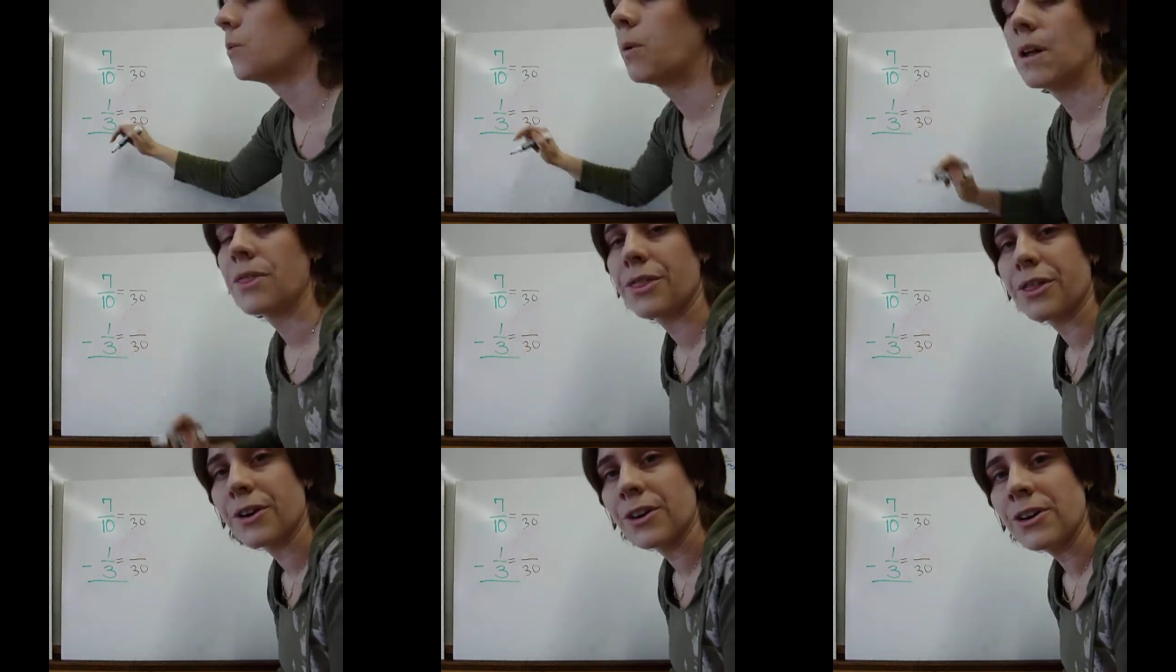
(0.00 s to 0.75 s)

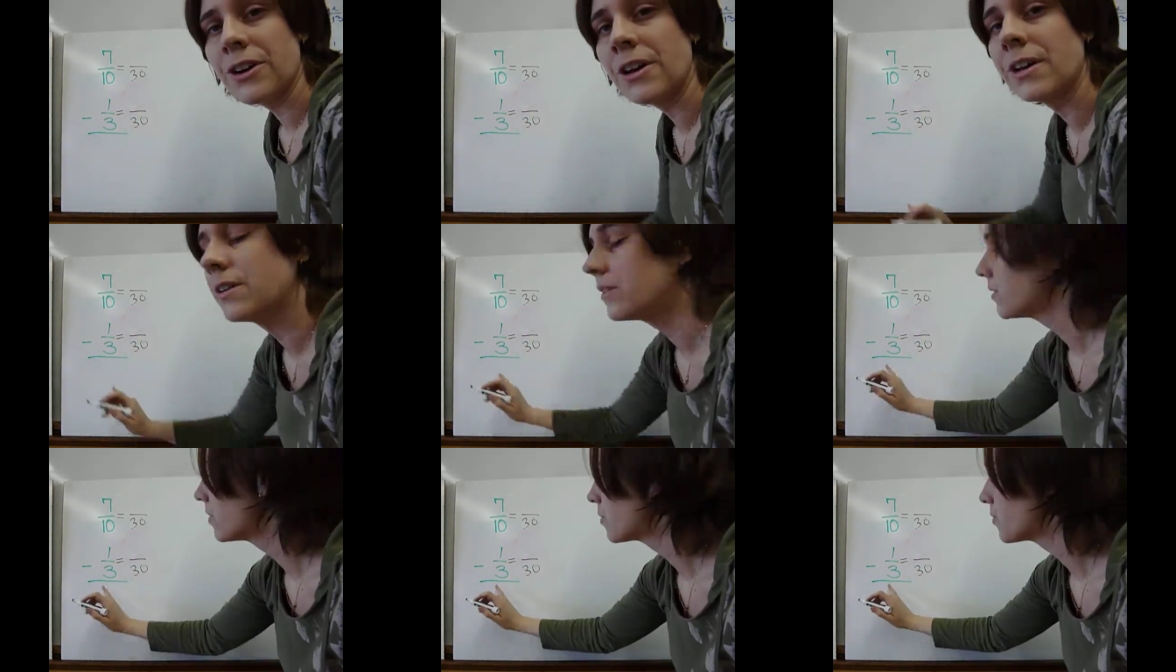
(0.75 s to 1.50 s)
1/3.
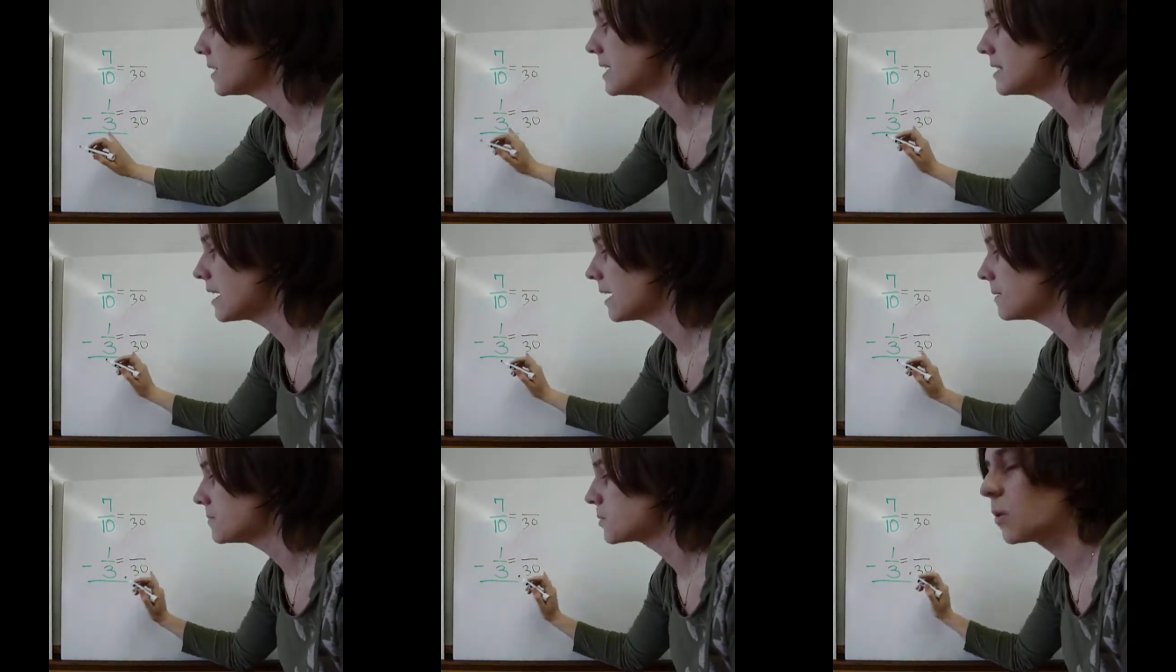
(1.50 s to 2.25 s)
3
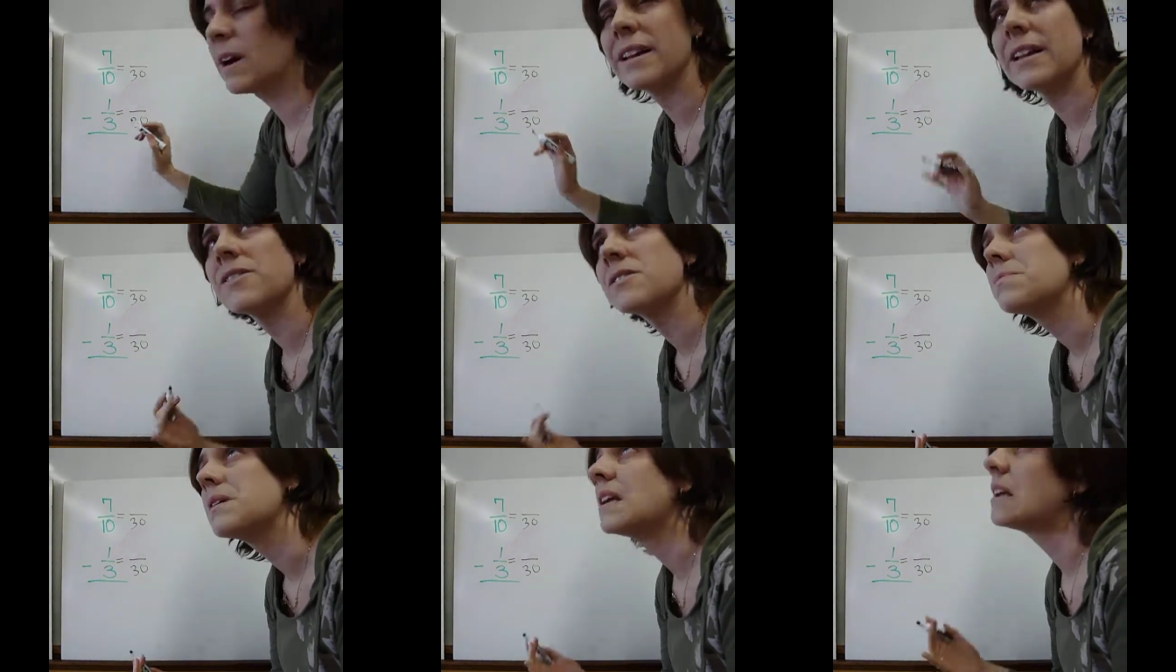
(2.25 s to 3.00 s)
times what gives
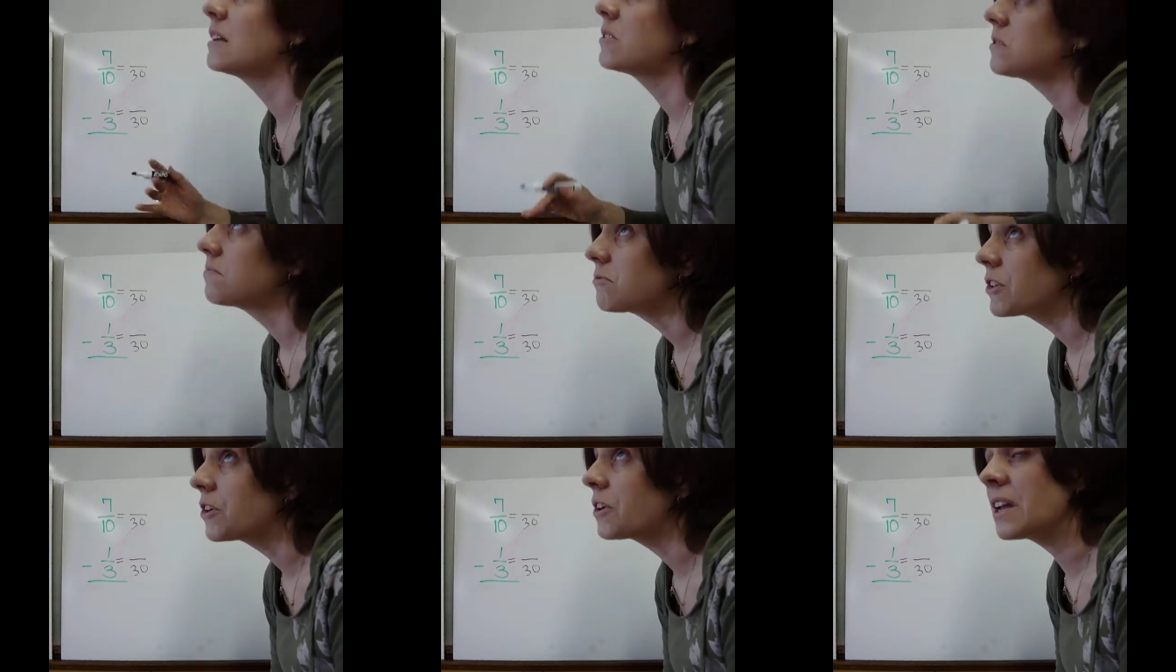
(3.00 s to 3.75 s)
me
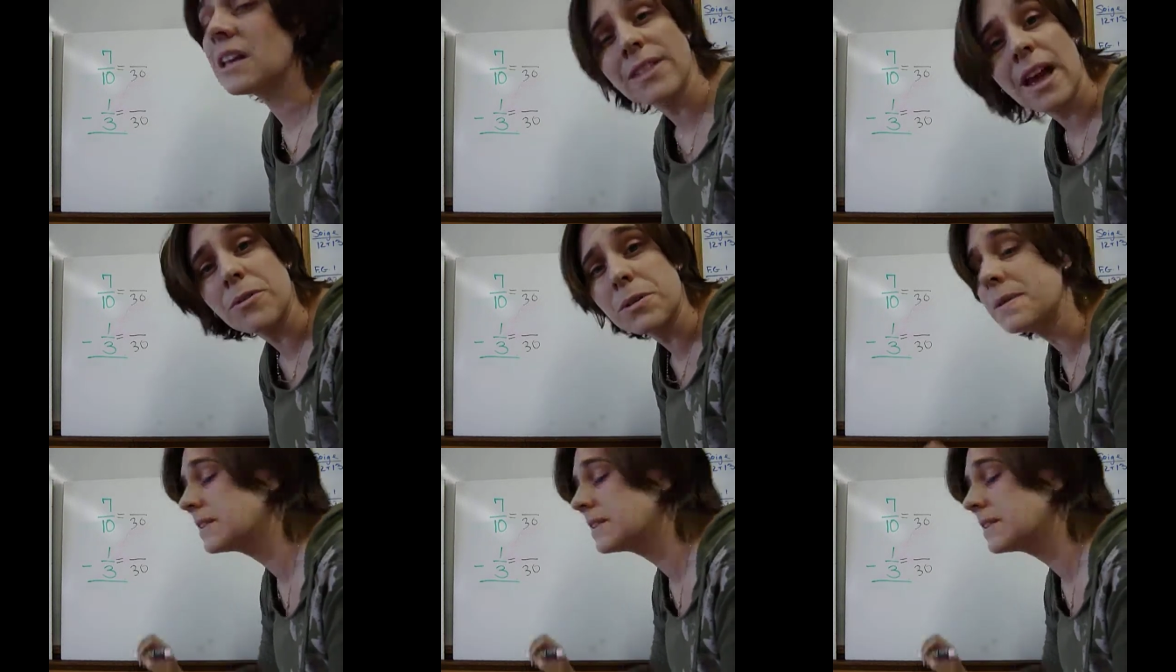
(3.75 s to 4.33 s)
30? That would be